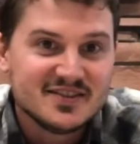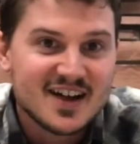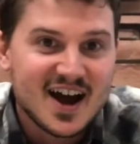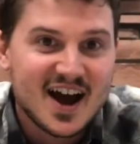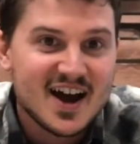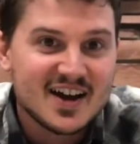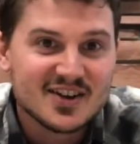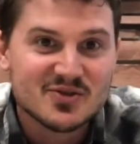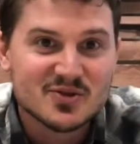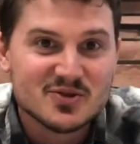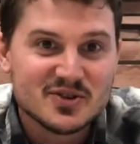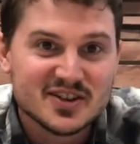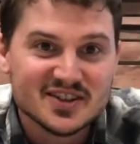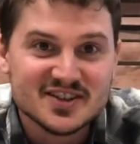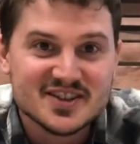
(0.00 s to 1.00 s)
I grew
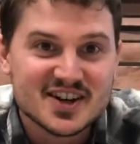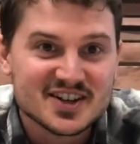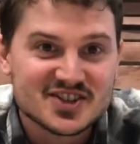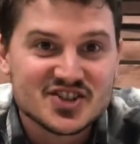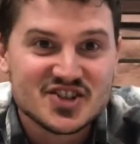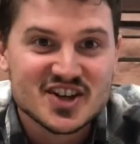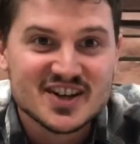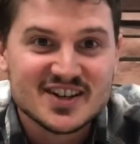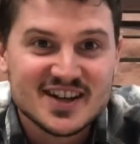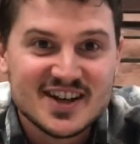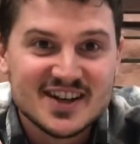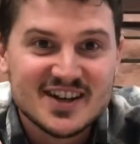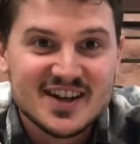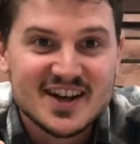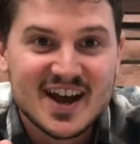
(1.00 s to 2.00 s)
it in duck shit.
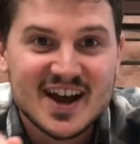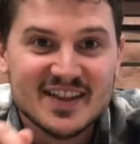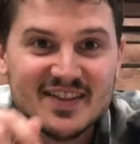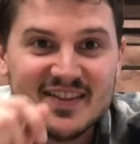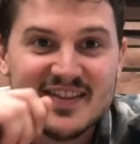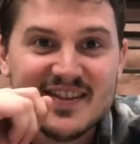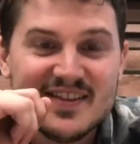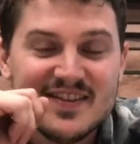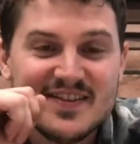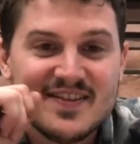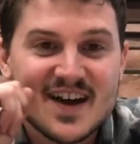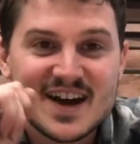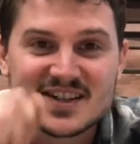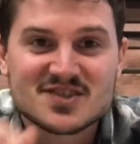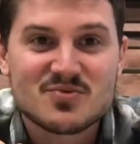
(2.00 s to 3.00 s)
And
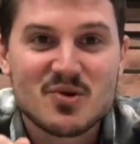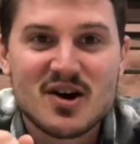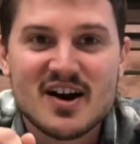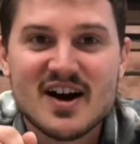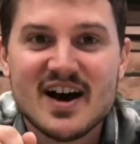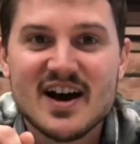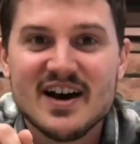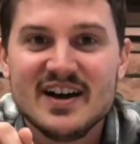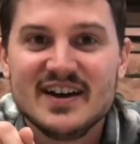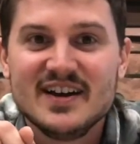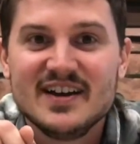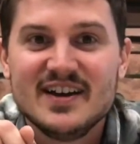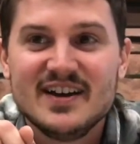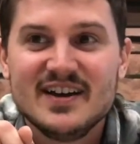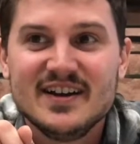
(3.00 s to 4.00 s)
that's why
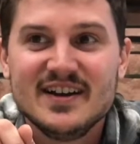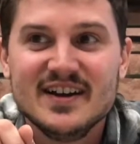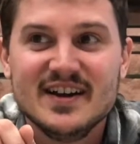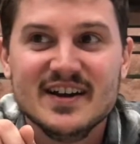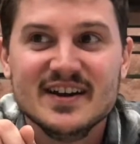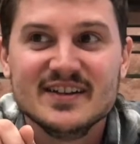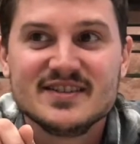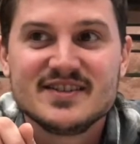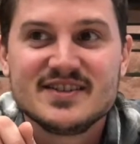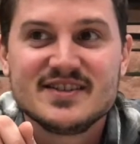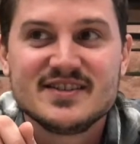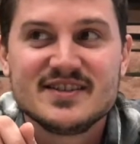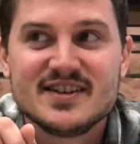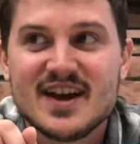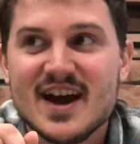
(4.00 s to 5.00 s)
it
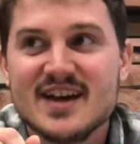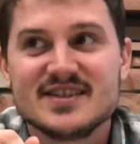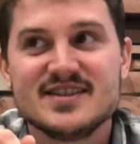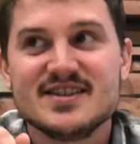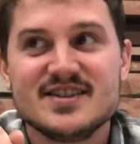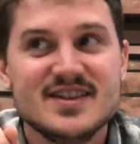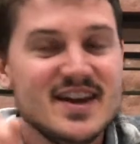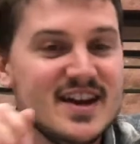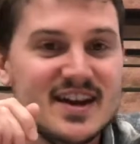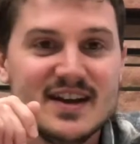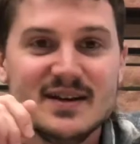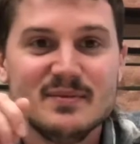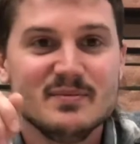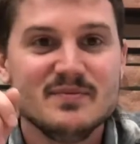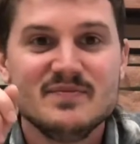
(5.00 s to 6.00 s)
has this
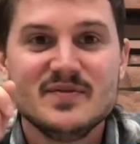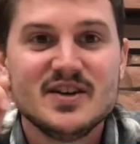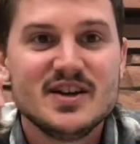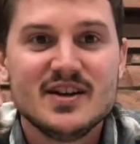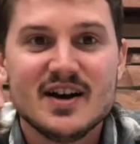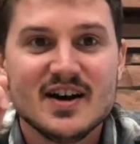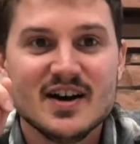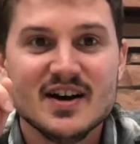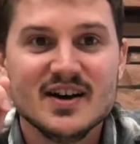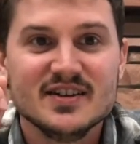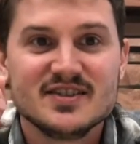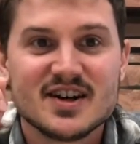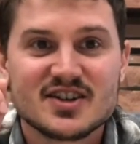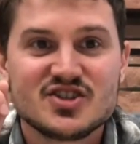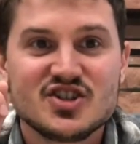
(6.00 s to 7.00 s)
name.
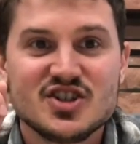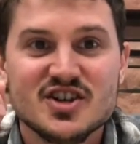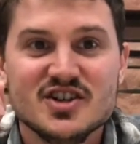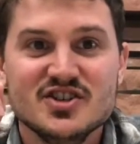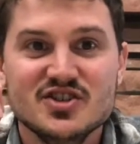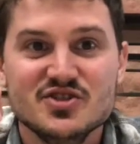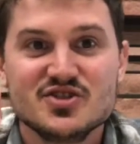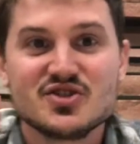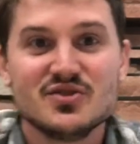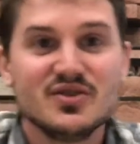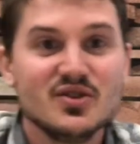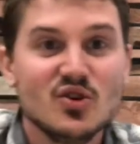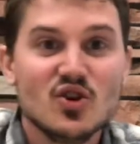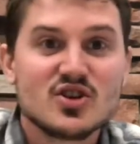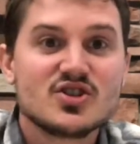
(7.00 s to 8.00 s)
Duck shit usually
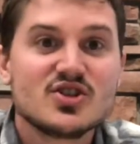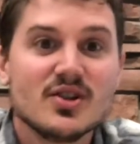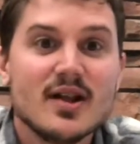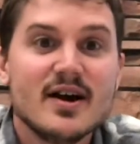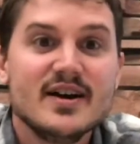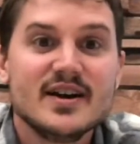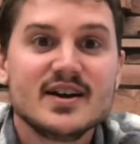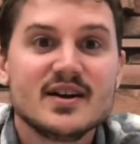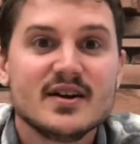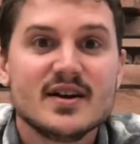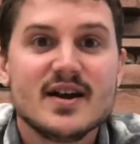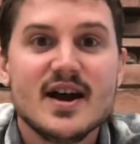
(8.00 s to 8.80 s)
looks like